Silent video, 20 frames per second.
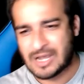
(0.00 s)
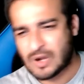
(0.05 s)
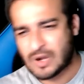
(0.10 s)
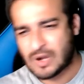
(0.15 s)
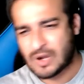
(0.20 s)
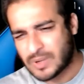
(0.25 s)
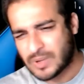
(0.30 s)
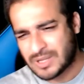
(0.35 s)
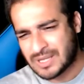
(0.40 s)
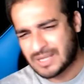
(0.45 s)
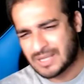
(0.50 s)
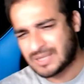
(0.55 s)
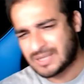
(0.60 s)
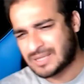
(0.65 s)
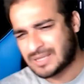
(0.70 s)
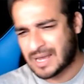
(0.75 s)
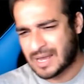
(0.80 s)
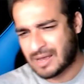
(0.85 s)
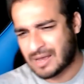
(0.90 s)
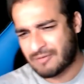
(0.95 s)
within
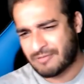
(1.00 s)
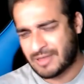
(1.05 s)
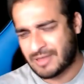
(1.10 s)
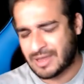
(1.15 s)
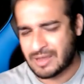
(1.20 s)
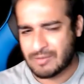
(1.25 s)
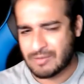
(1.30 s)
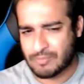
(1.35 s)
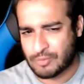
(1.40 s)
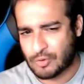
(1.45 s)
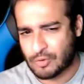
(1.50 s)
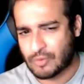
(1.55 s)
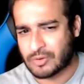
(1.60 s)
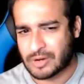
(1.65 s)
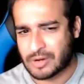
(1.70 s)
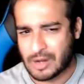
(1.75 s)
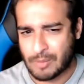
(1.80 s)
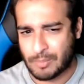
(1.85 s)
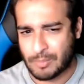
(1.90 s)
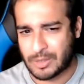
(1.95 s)
the affiliate
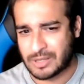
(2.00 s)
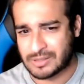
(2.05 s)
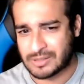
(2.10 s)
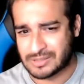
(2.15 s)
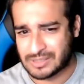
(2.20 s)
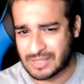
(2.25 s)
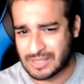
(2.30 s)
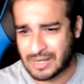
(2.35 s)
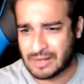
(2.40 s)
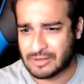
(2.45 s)
program, because